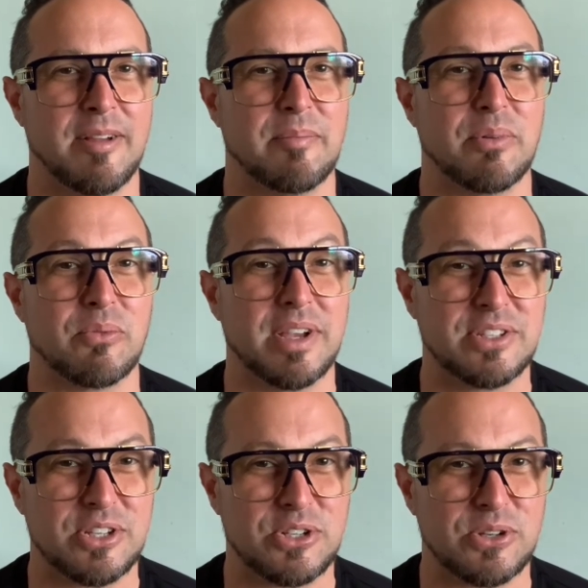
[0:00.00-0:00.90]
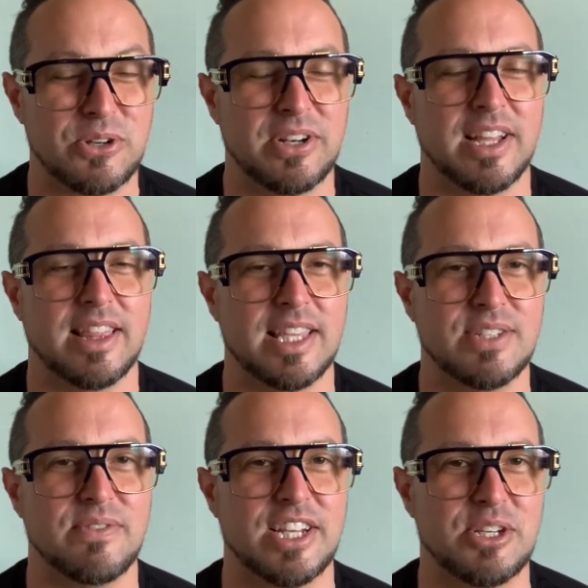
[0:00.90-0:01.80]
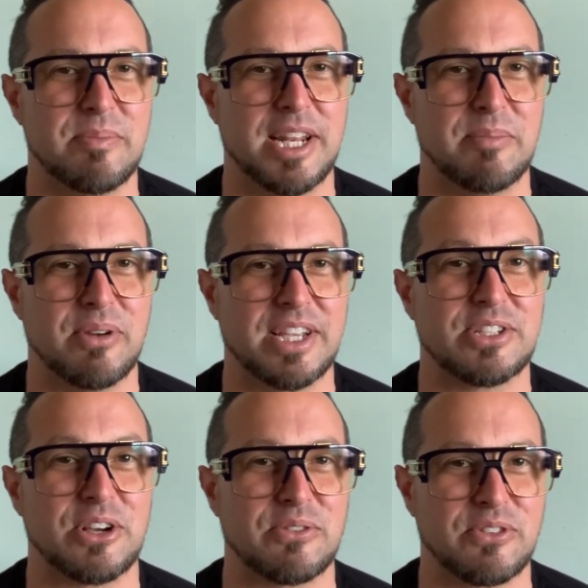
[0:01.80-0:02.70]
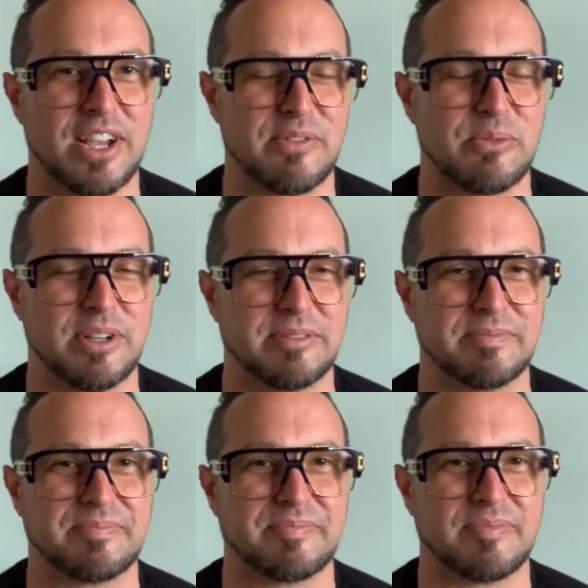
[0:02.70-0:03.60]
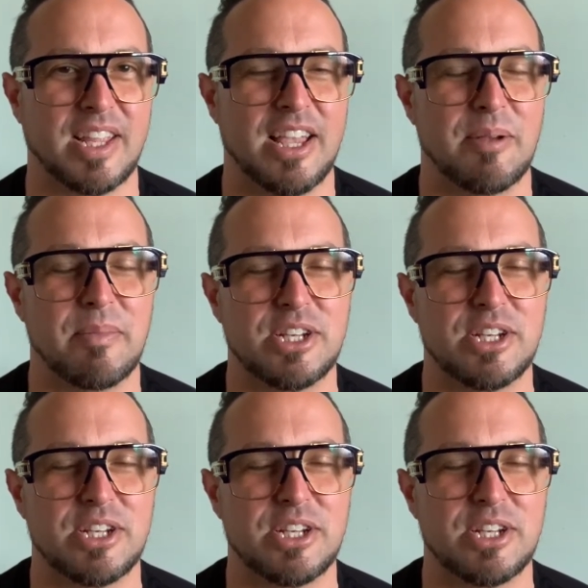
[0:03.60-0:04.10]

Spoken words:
but rest assured, these veggie medi breaks are for everyone. My